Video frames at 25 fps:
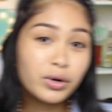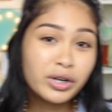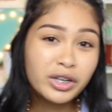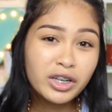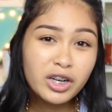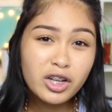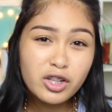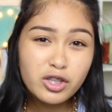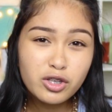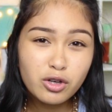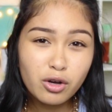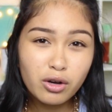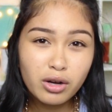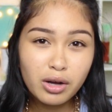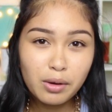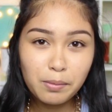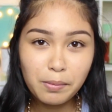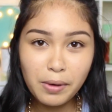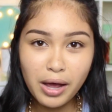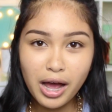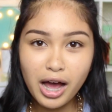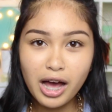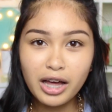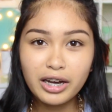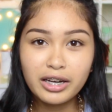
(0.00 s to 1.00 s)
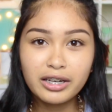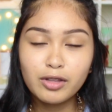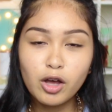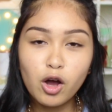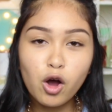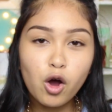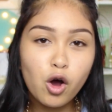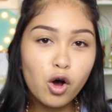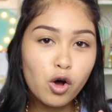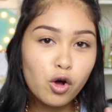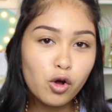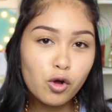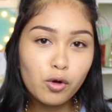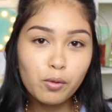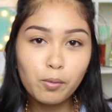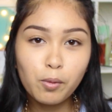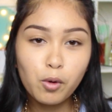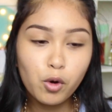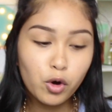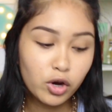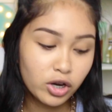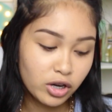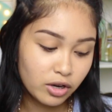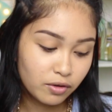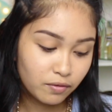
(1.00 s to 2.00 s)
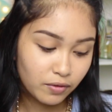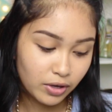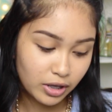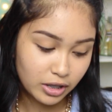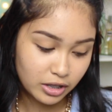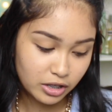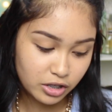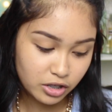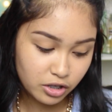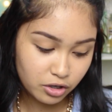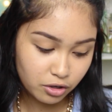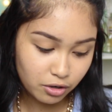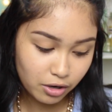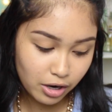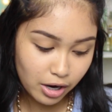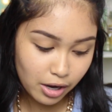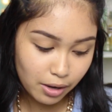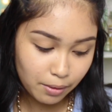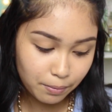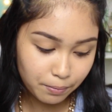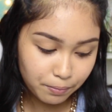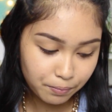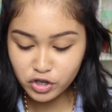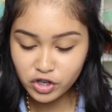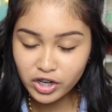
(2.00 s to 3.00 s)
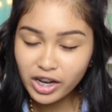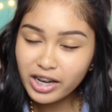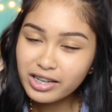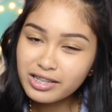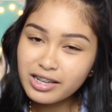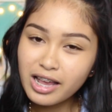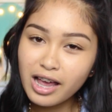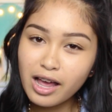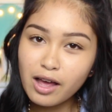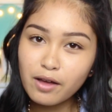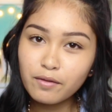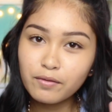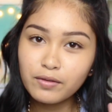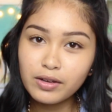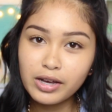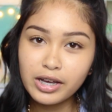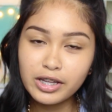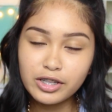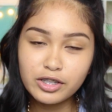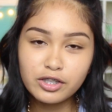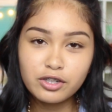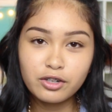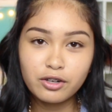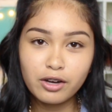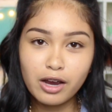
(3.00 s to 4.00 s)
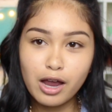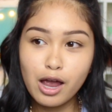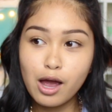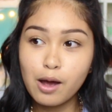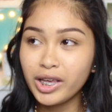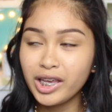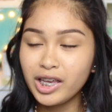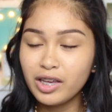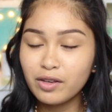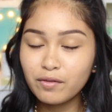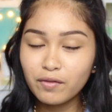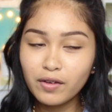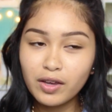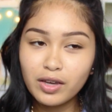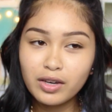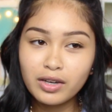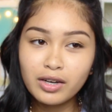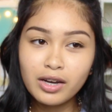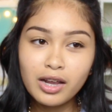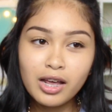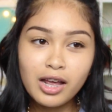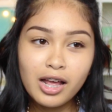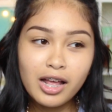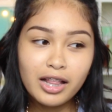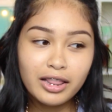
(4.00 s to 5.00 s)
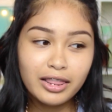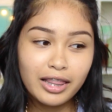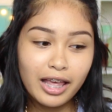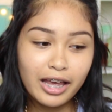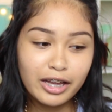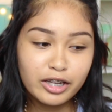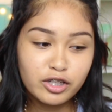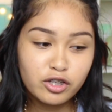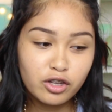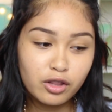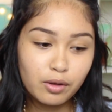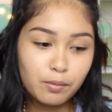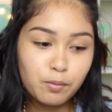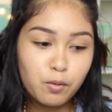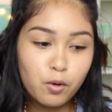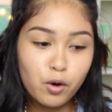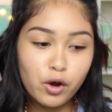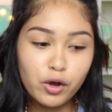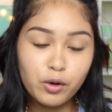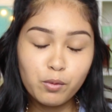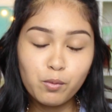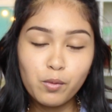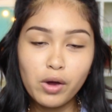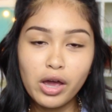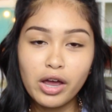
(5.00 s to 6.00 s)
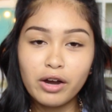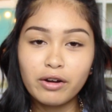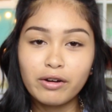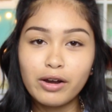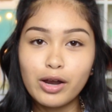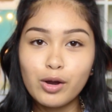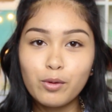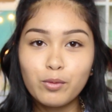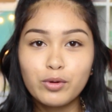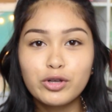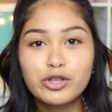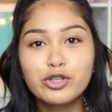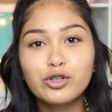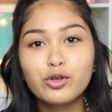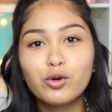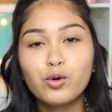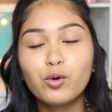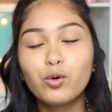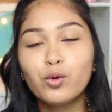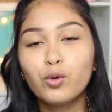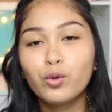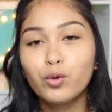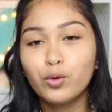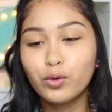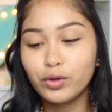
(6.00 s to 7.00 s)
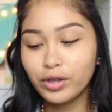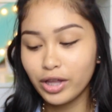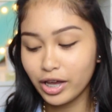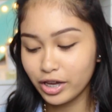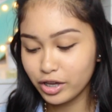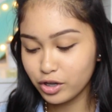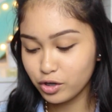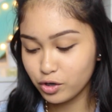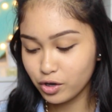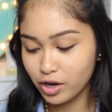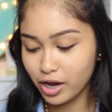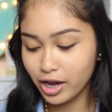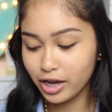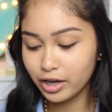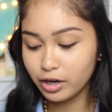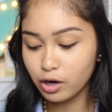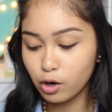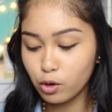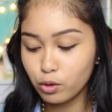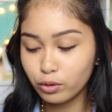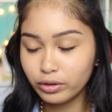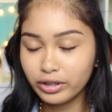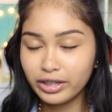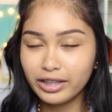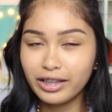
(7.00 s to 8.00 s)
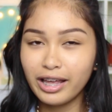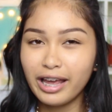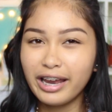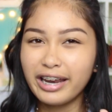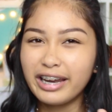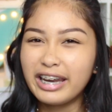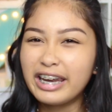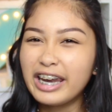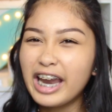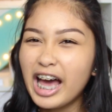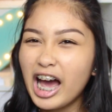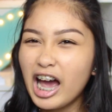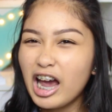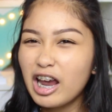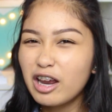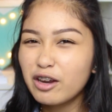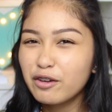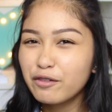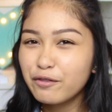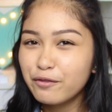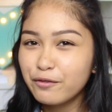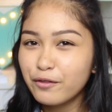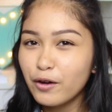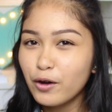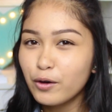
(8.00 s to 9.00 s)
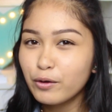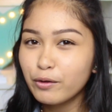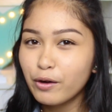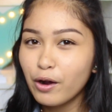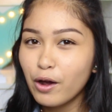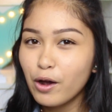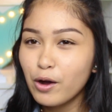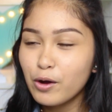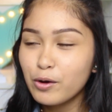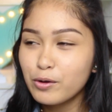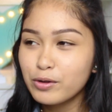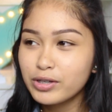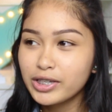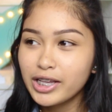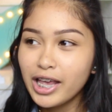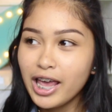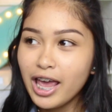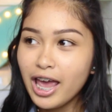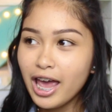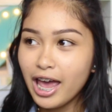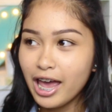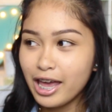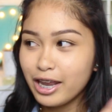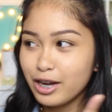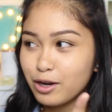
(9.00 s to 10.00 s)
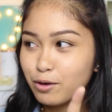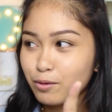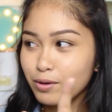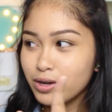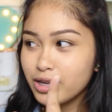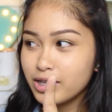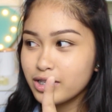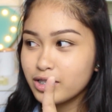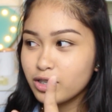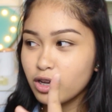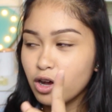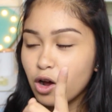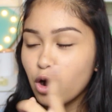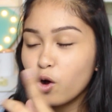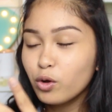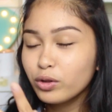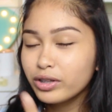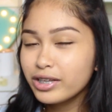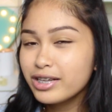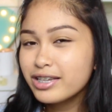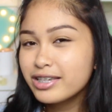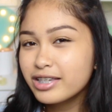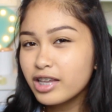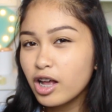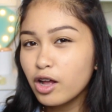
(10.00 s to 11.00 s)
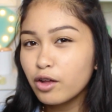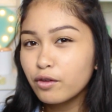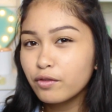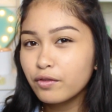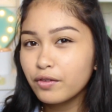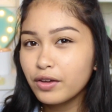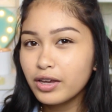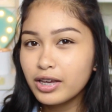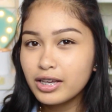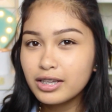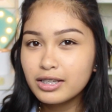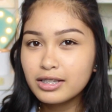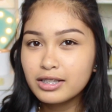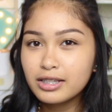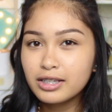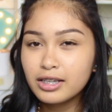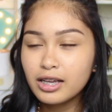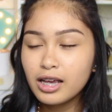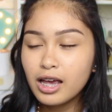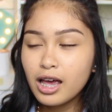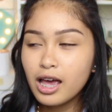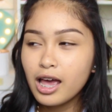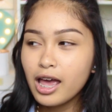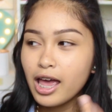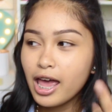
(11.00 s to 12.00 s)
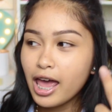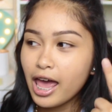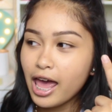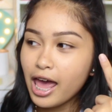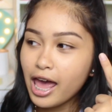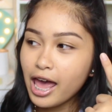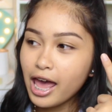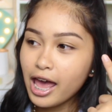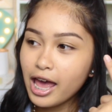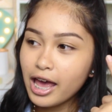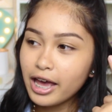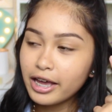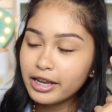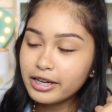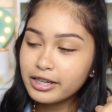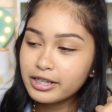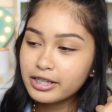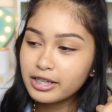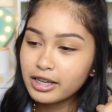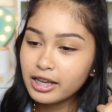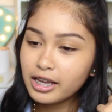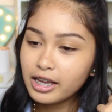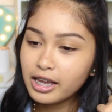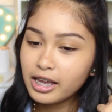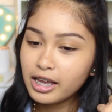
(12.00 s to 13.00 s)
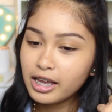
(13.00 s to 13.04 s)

we're gonna talk about the whole point of Instagram. Did you guys have Instagram even like to the point where it was cool that you had only like 9 photos and it was only selfies, and